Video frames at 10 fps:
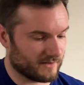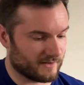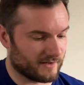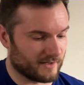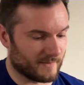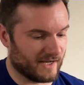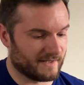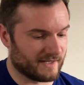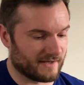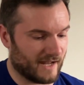And
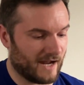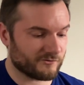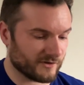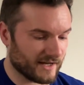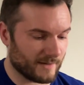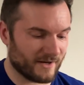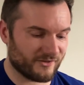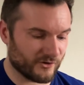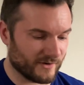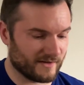then after that, I might
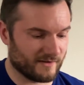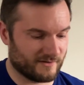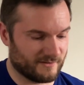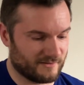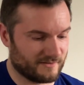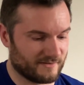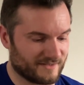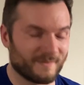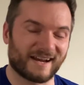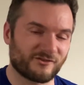throw in
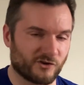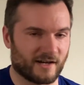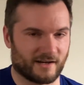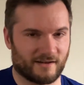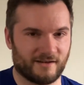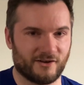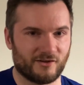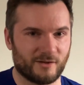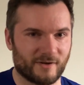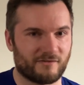some neck training, a
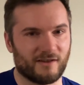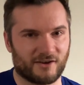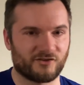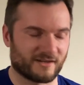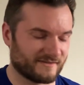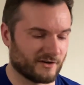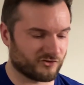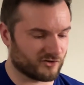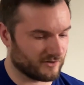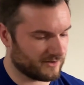little bit of flexion
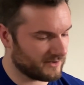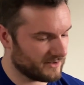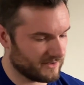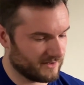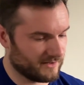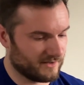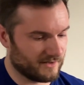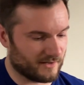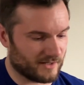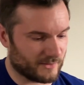extension.
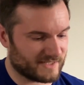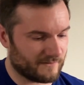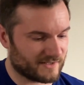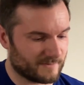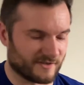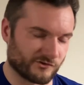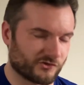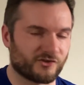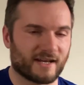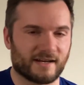I was having some
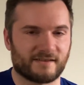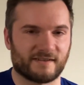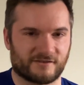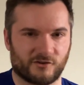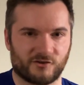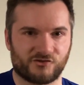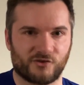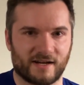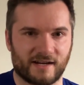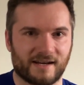exertion headaches and I started
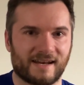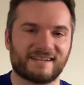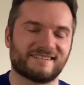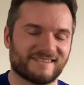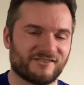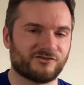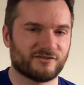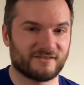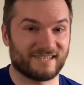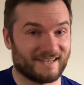training neck
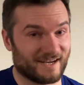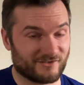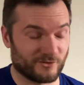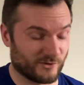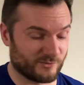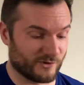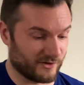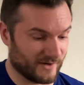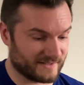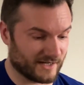extensions, they actually worked pretty
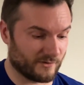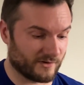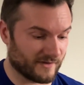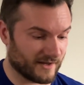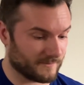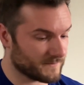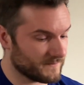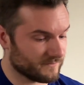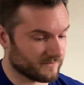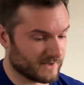great to get rid of that.
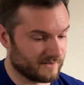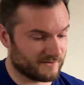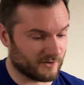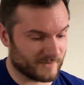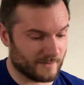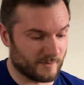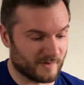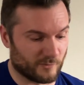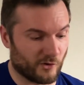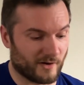So I'm keeping them in the
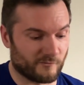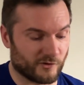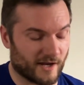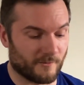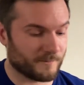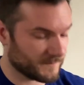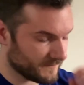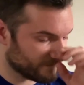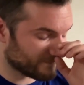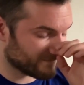program for now.
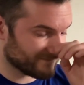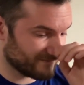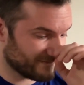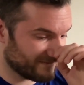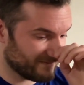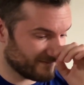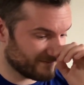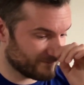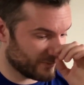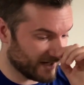
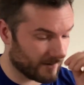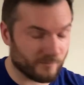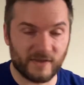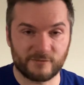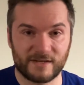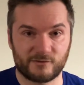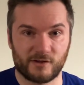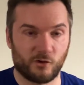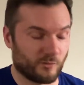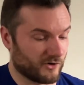But yeah, that's basically the
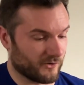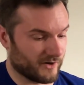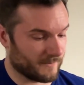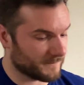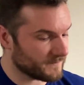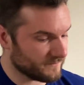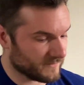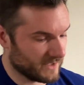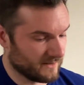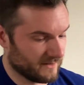whole program.
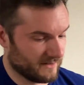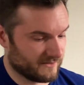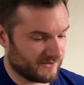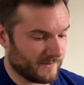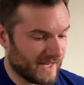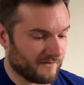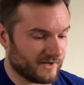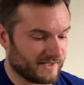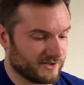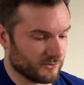Some of the
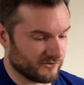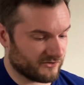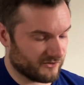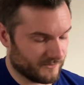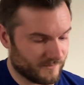FAQs